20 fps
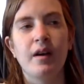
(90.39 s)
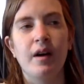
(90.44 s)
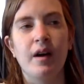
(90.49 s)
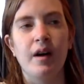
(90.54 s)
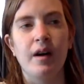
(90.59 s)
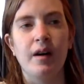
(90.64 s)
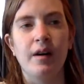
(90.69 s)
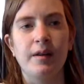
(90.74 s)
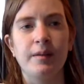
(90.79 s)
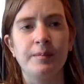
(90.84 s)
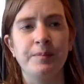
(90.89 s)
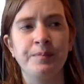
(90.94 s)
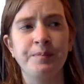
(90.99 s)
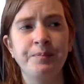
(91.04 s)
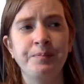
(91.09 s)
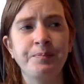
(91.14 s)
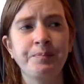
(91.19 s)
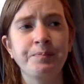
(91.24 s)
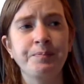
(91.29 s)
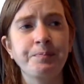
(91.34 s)

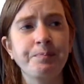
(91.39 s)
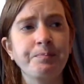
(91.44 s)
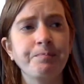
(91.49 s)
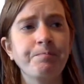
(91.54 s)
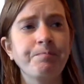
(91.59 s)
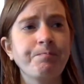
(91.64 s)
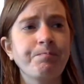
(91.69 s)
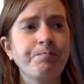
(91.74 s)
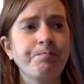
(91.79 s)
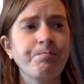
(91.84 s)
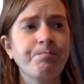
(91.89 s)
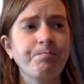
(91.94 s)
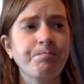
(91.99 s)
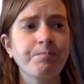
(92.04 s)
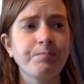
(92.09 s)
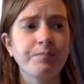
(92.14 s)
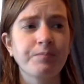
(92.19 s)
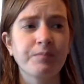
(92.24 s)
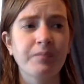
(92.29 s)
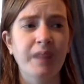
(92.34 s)

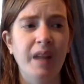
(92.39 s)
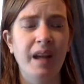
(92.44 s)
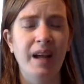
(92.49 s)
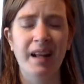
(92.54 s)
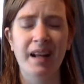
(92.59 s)
And